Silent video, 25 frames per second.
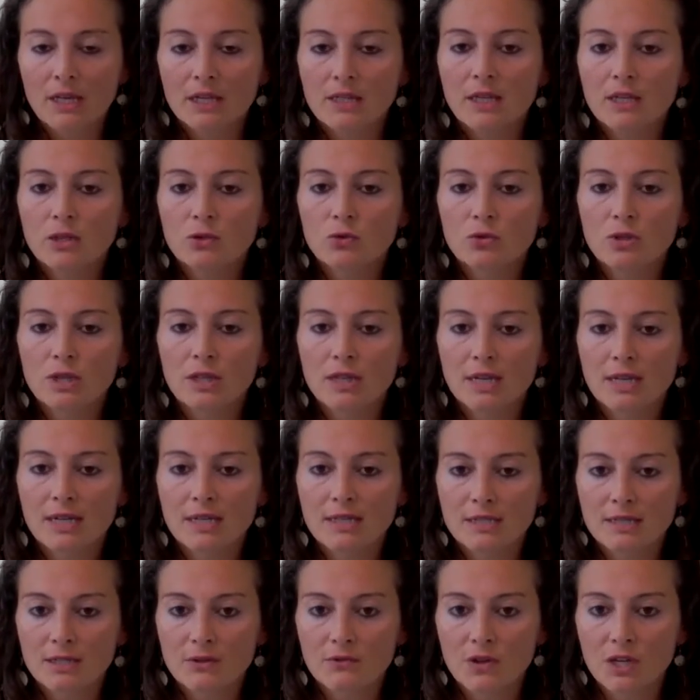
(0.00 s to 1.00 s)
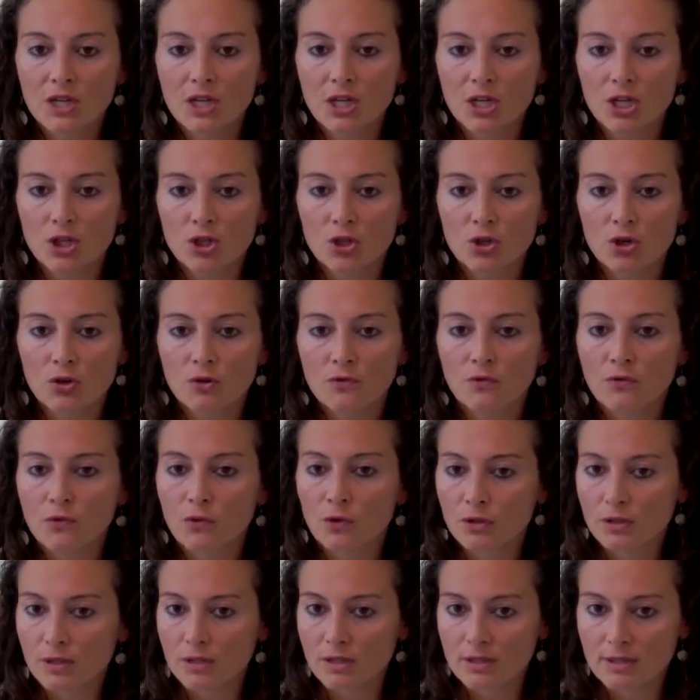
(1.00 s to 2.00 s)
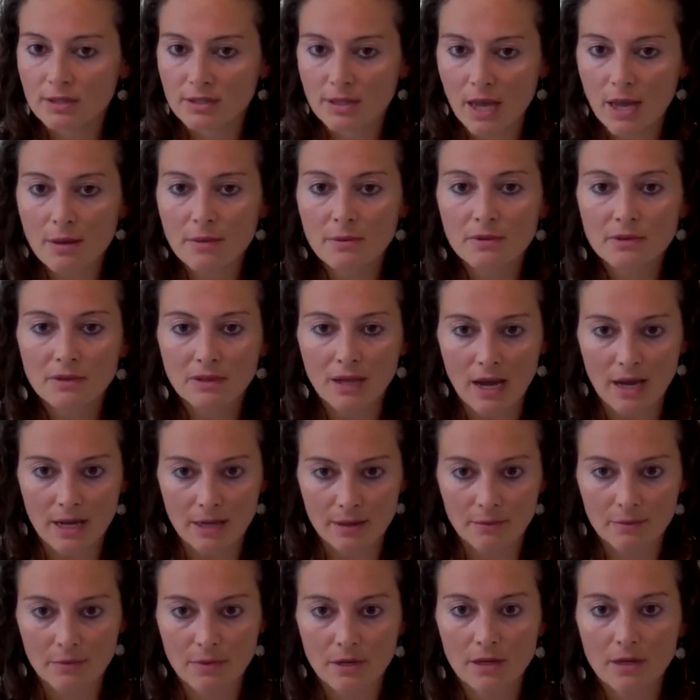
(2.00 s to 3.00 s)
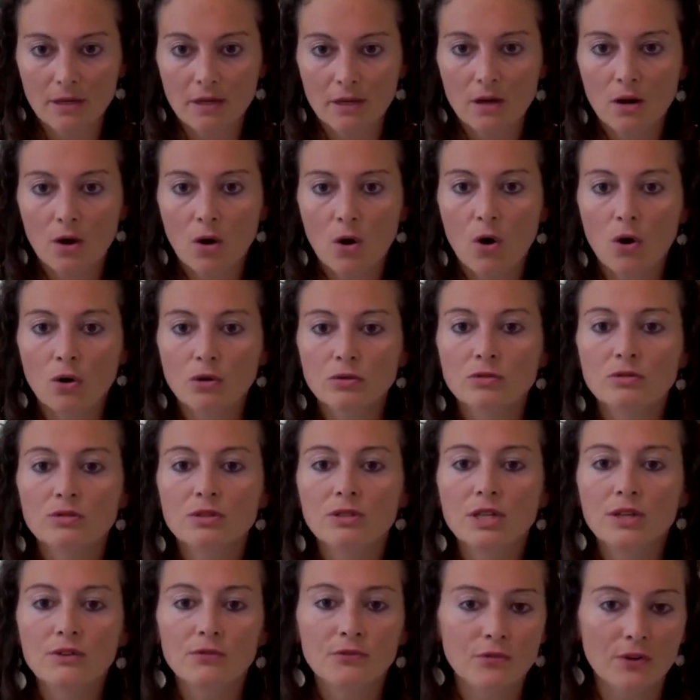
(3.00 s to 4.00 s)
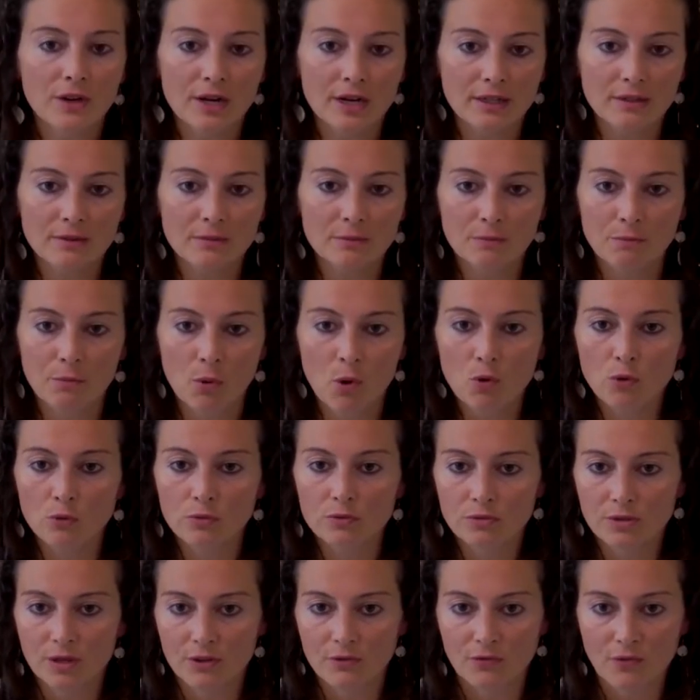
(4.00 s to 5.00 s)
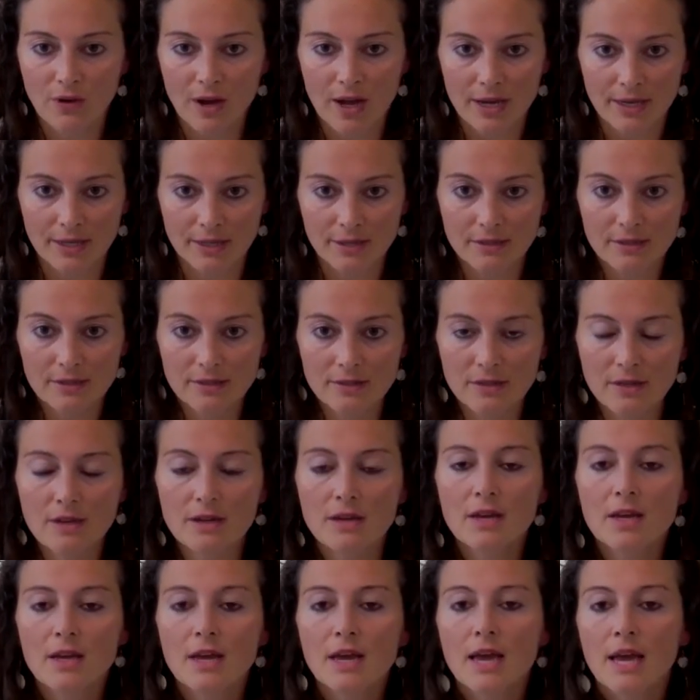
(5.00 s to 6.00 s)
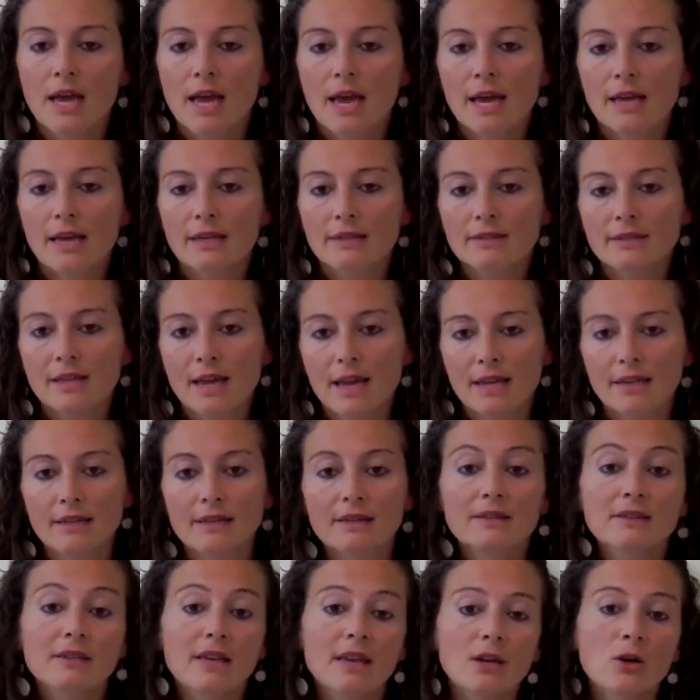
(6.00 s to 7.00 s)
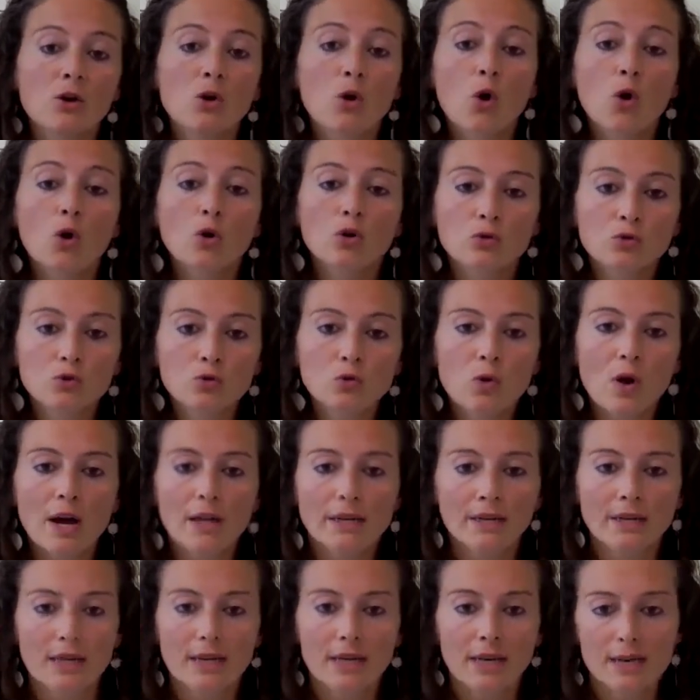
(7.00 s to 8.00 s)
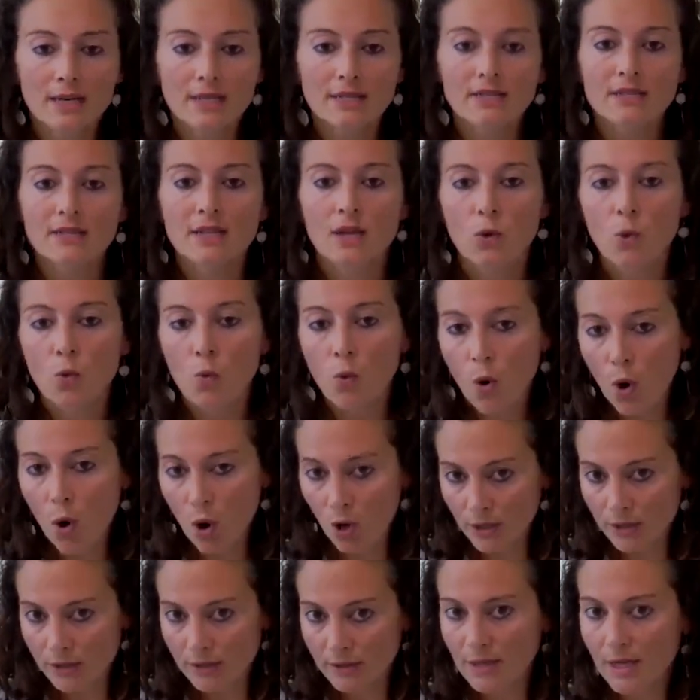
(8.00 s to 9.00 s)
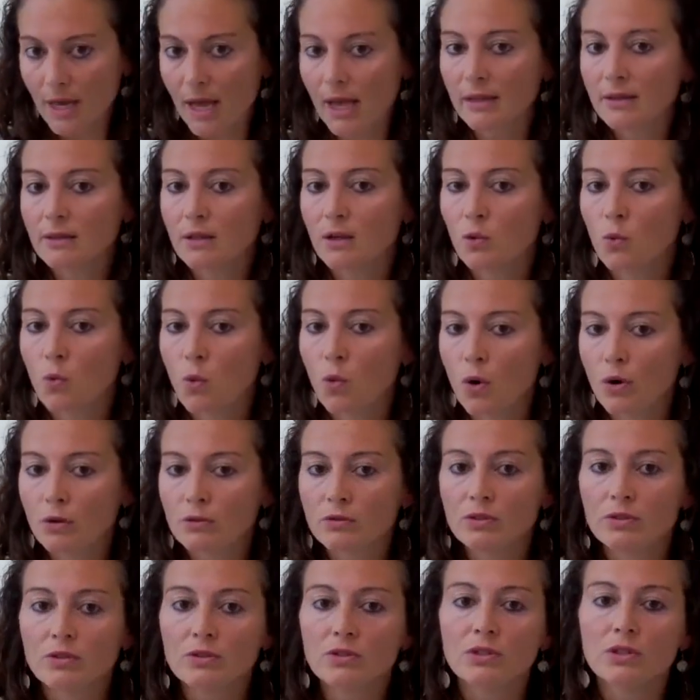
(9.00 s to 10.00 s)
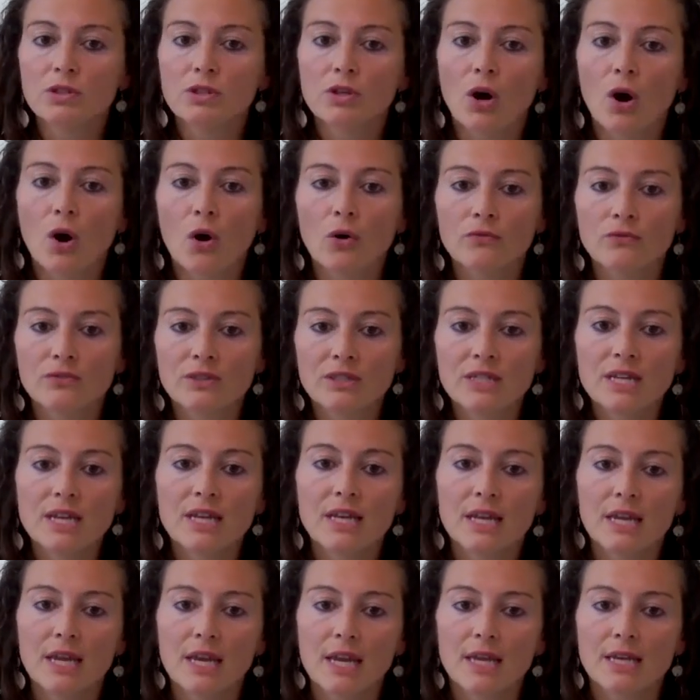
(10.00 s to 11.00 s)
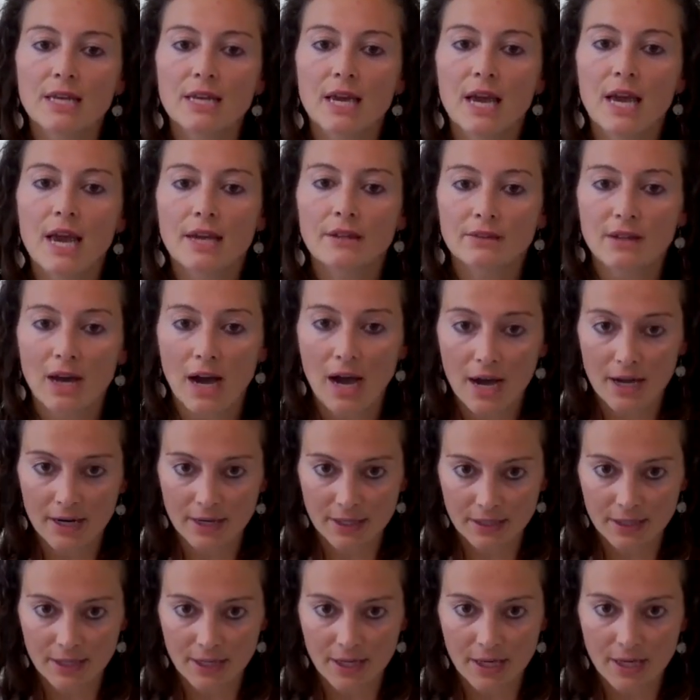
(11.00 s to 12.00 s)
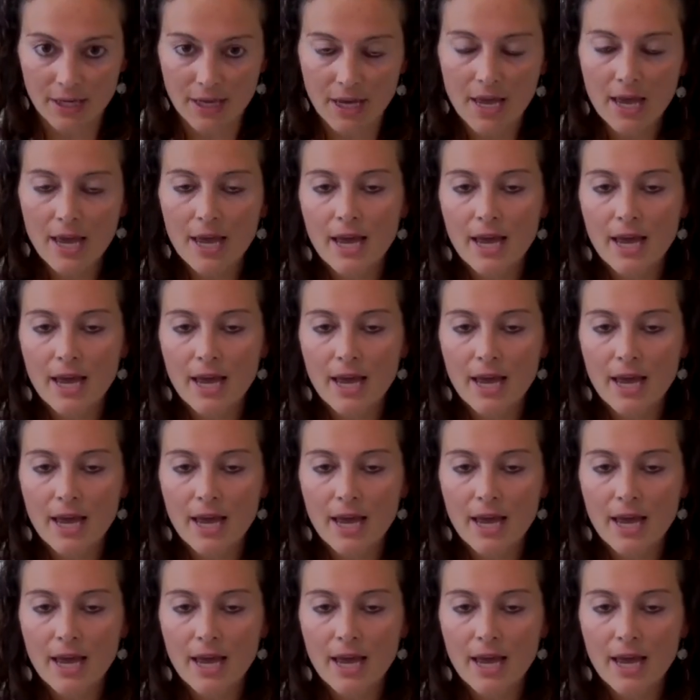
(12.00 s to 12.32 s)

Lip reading: They do the decalcification for the same time on different bone trephines, and then they go to analyze the quality and the quantity of DNA and RNA.